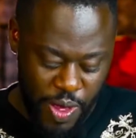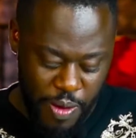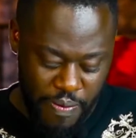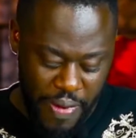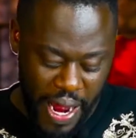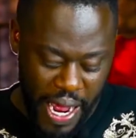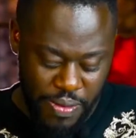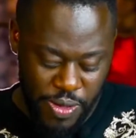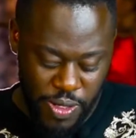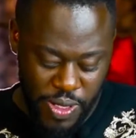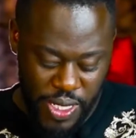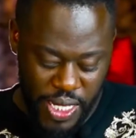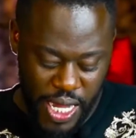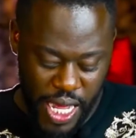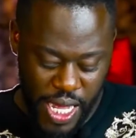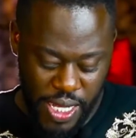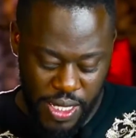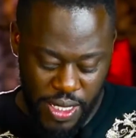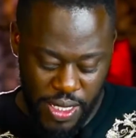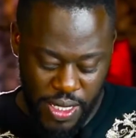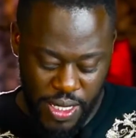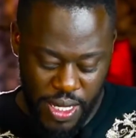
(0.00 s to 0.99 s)
The Bible
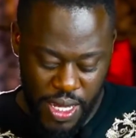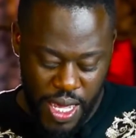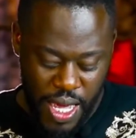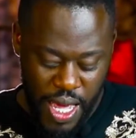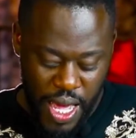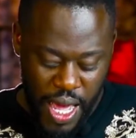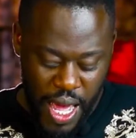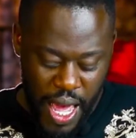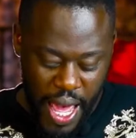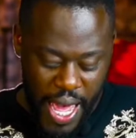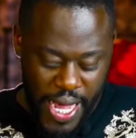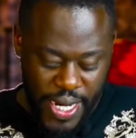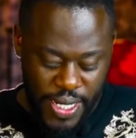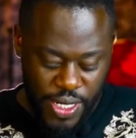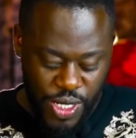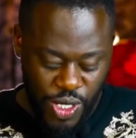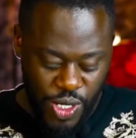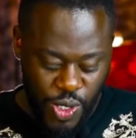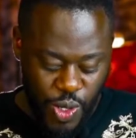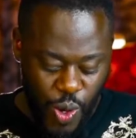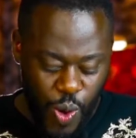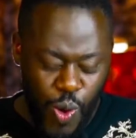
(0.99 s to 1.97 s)
says, And
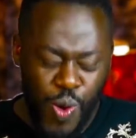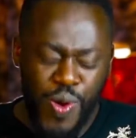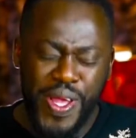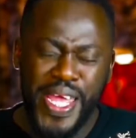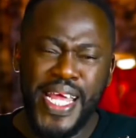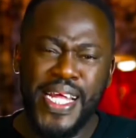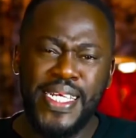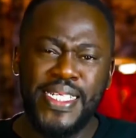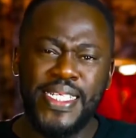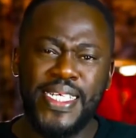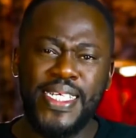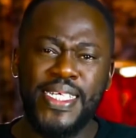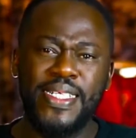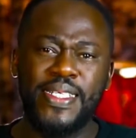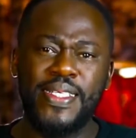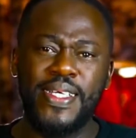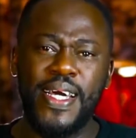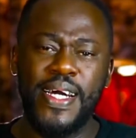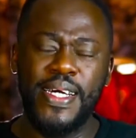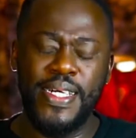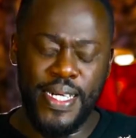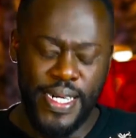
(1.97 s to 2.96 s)
so it
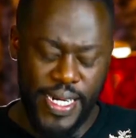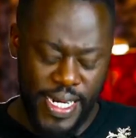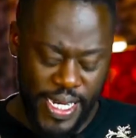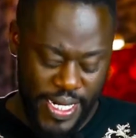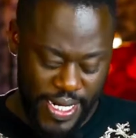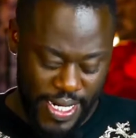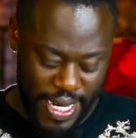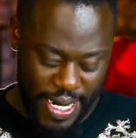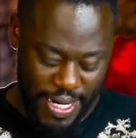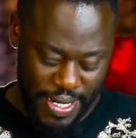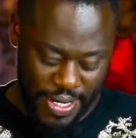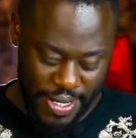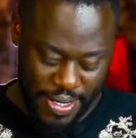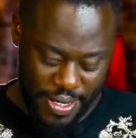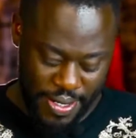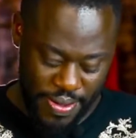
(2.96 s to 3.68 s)
is written,